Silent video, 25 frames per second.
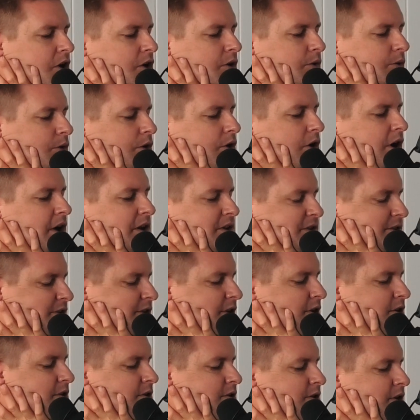Right.
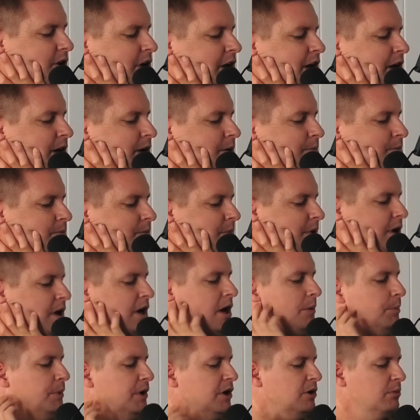So um,
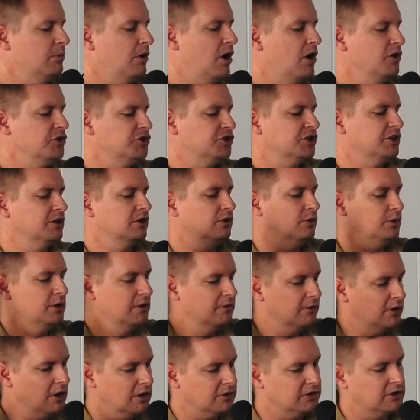a bit emotional.
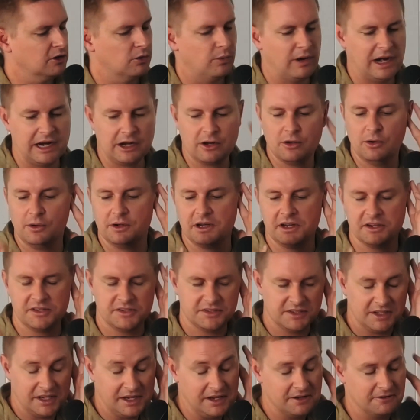You've got the record. You
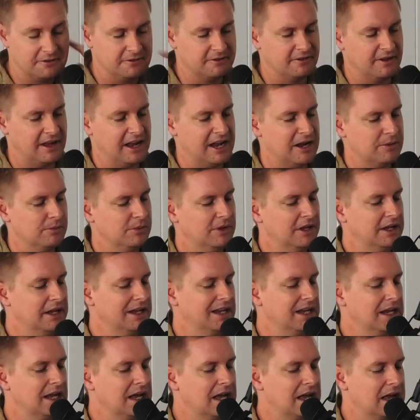see your
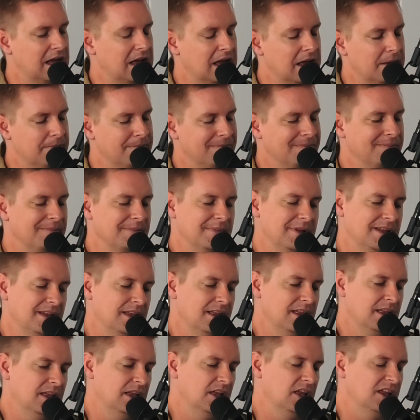family. Um,
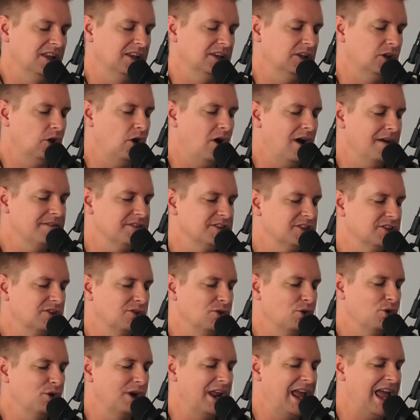life's
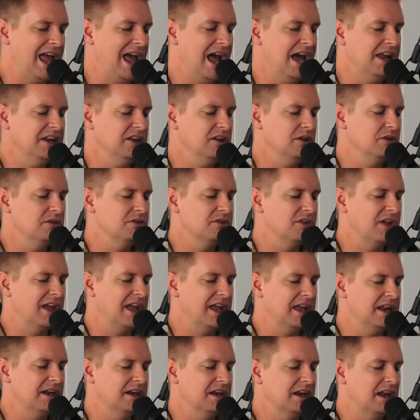good. How do you
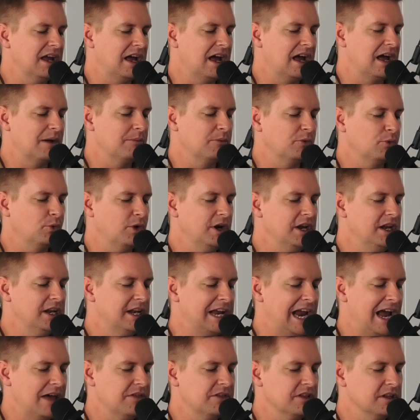then um,
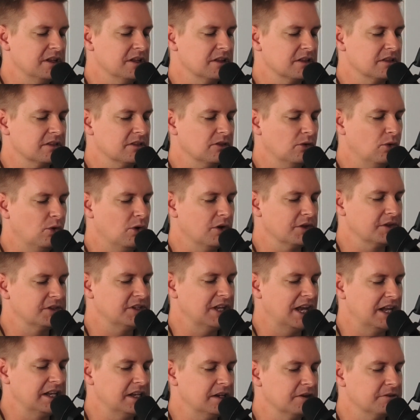regather your
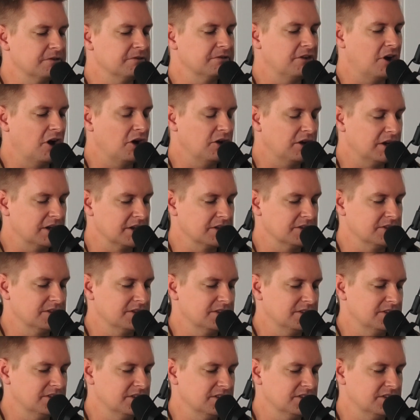thoughts and your
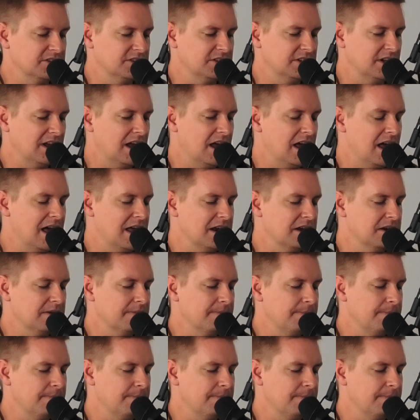focus to start